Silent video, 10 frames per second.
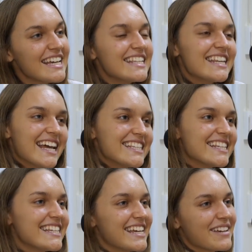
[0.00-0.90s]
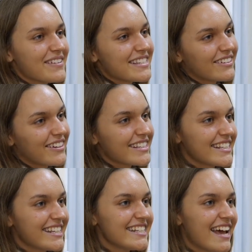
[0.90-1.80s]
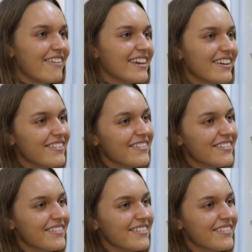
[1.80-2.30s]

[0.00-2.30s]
Nice to see you, Miss Crossland. How are you?